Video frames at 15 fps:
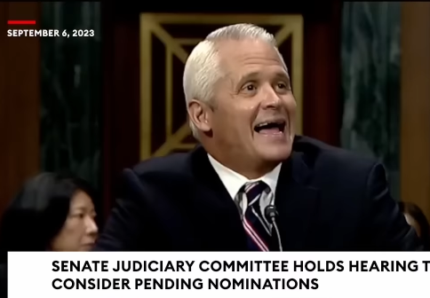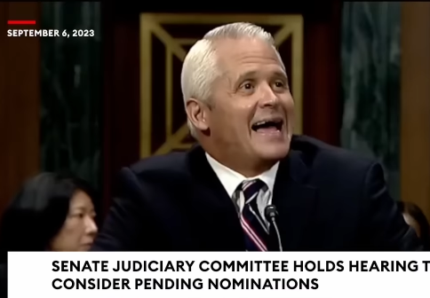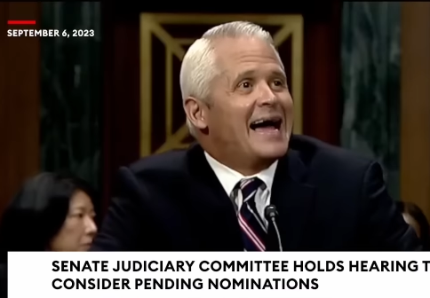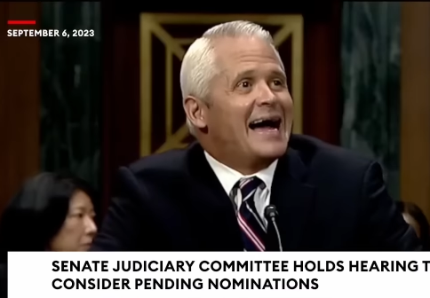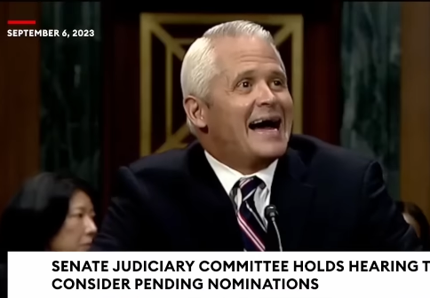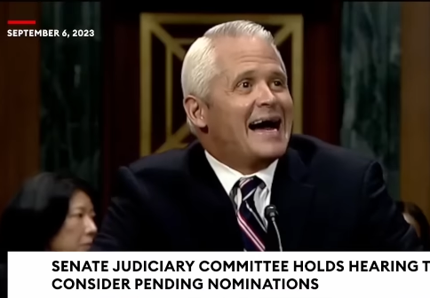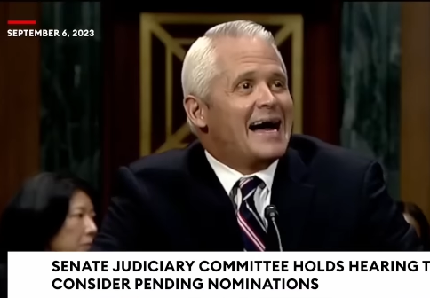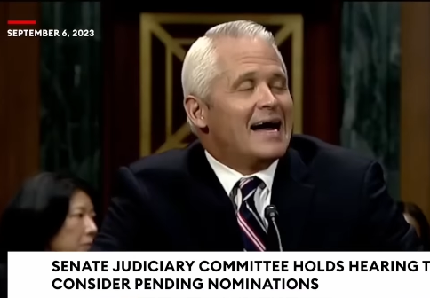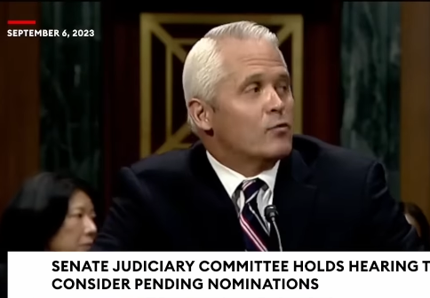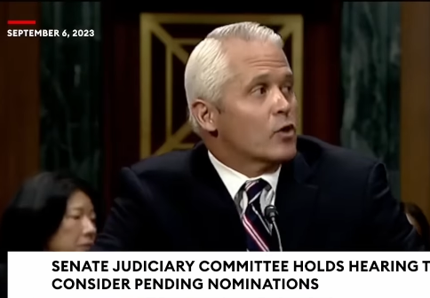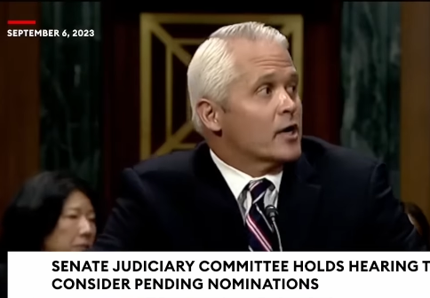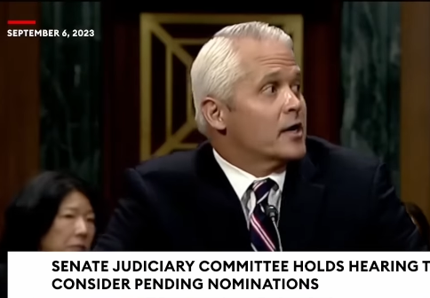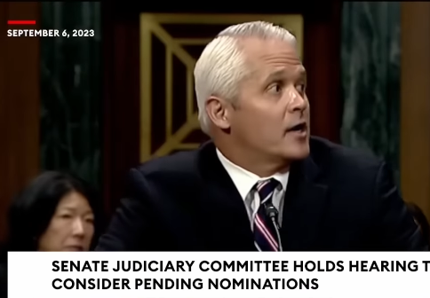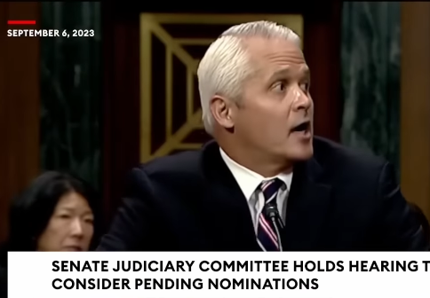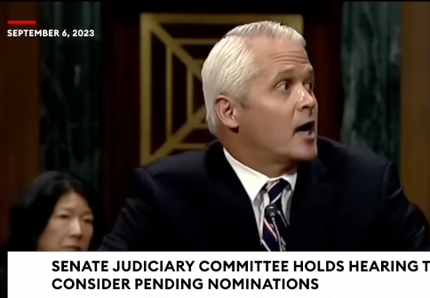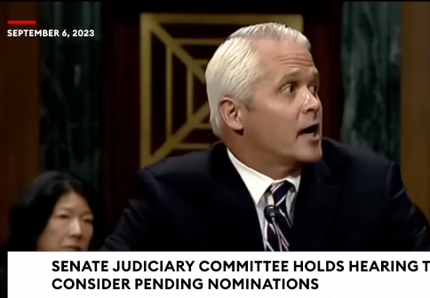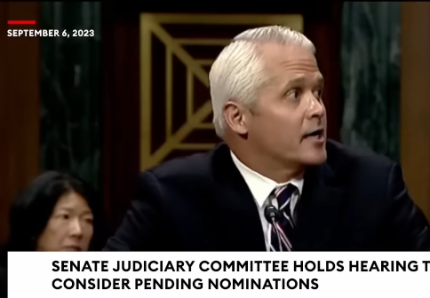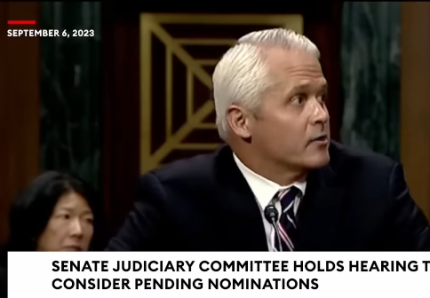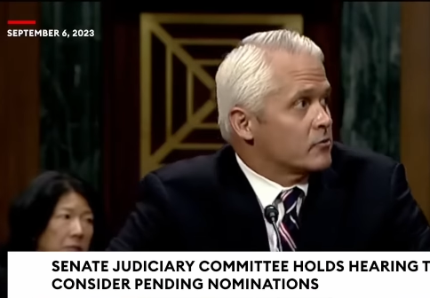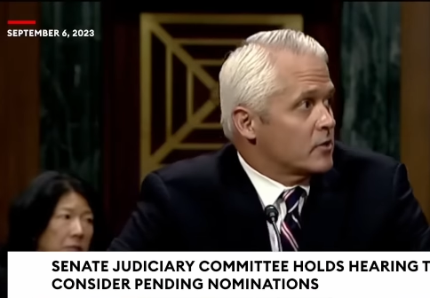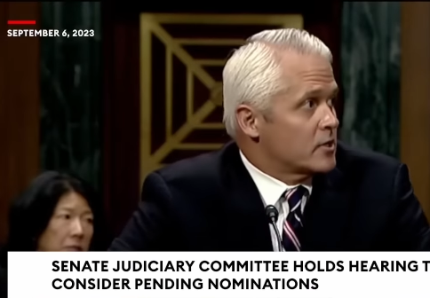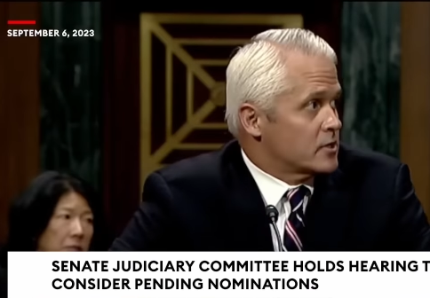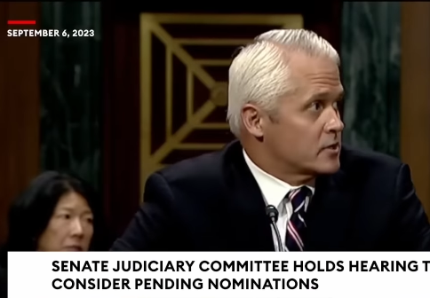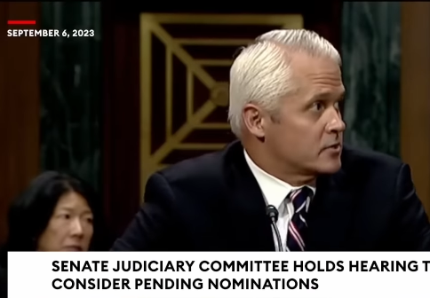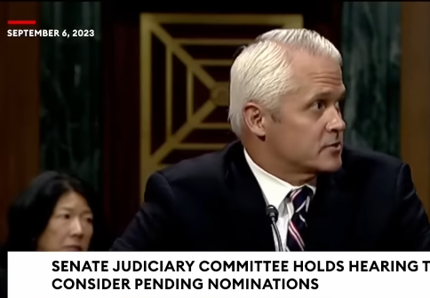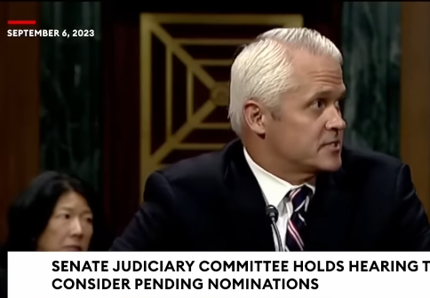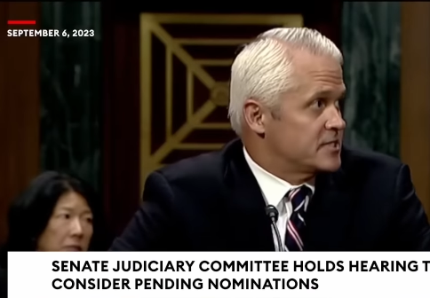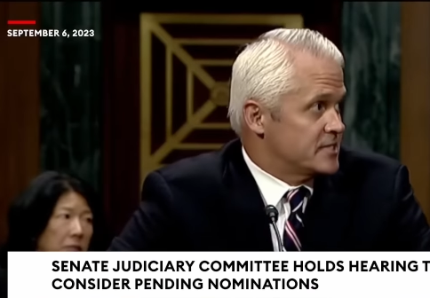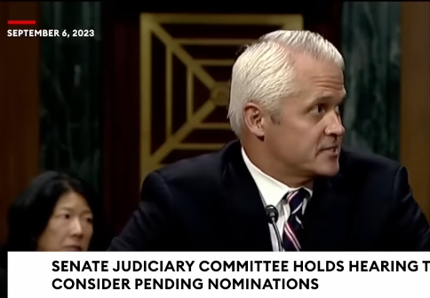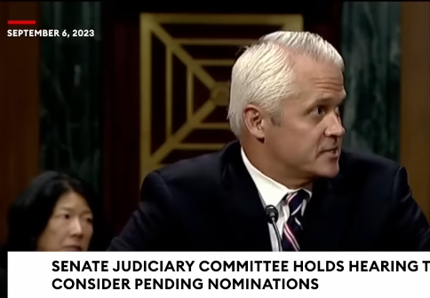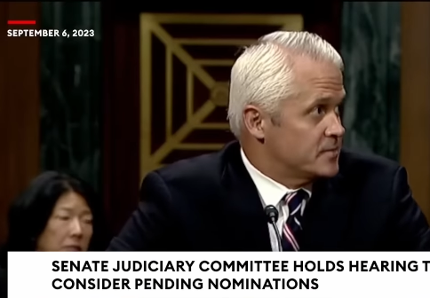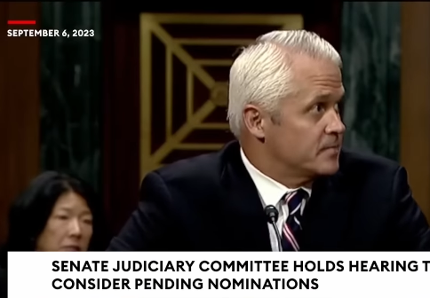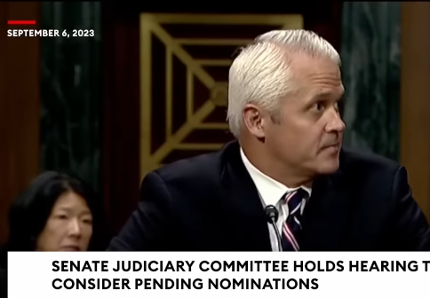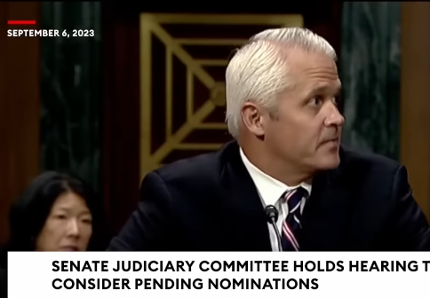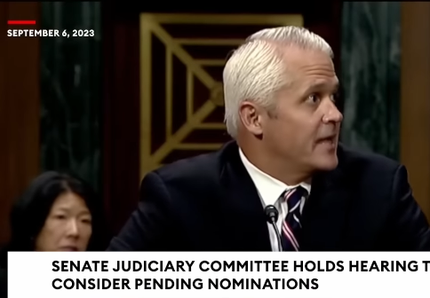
Speaker 1: okay. I work in a hierarchical system,